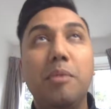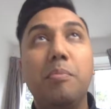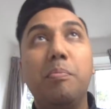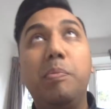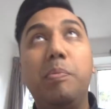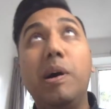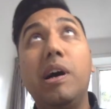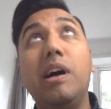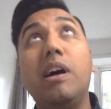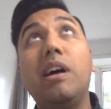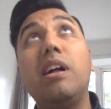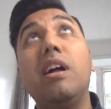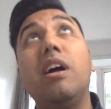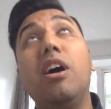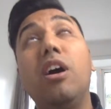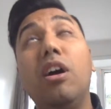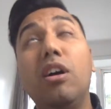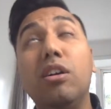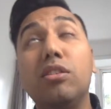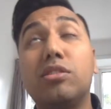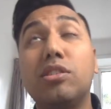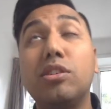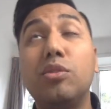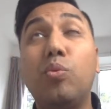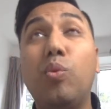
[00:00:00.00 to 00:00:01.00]
but
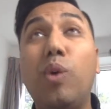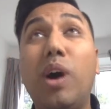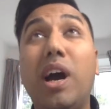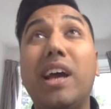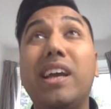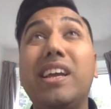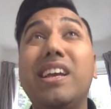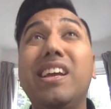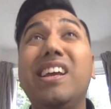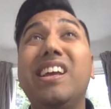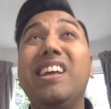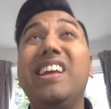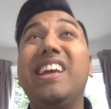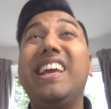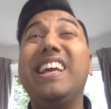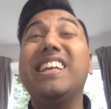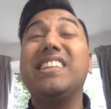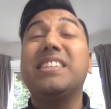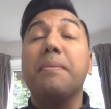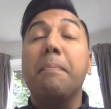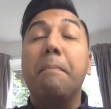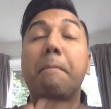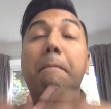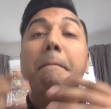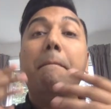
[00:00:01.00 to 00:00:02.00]
also why it's
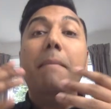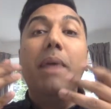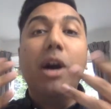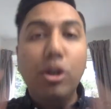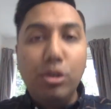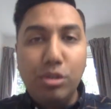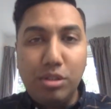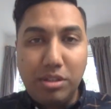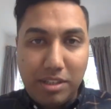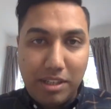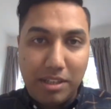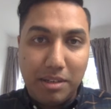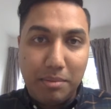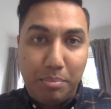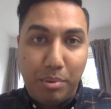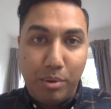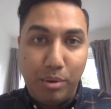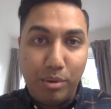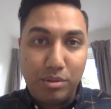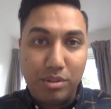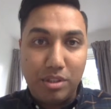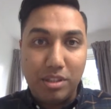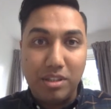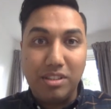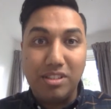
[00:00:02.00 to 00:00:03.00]
most
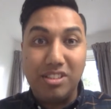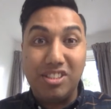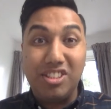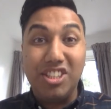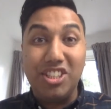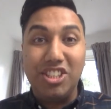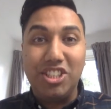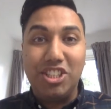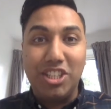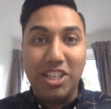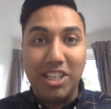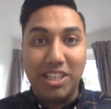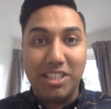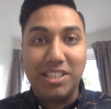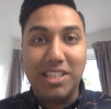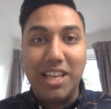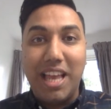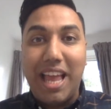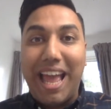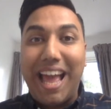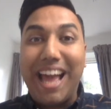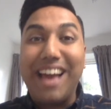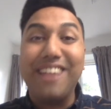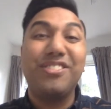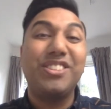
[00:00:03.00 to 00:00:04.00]
important to just
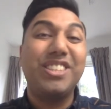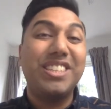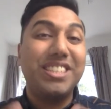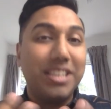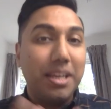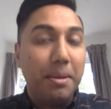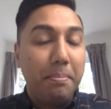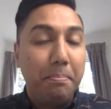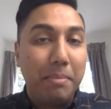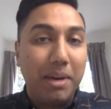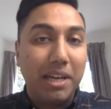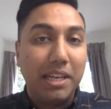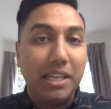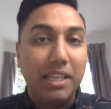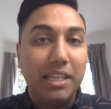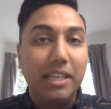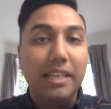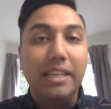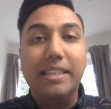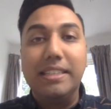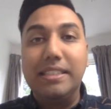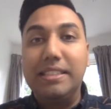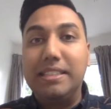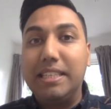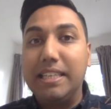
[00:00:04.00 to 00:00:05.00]
have some money
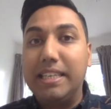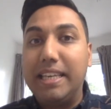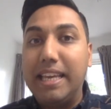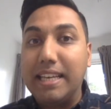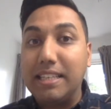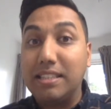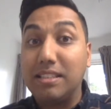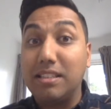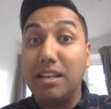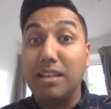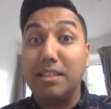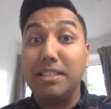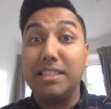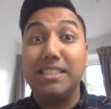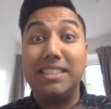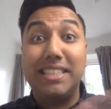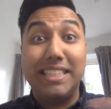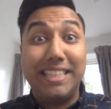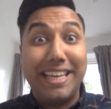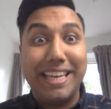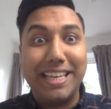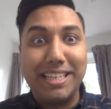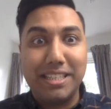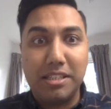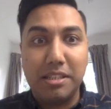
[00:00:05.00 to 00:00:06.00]
to get started, to
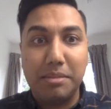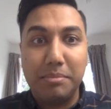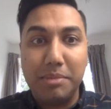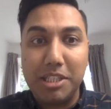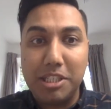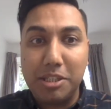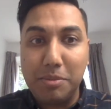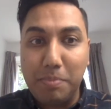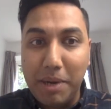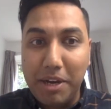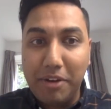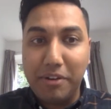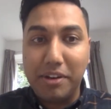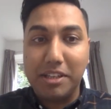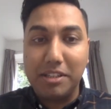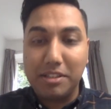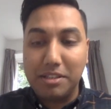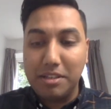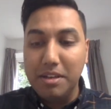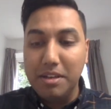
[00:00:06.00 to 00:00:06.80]
get some experience.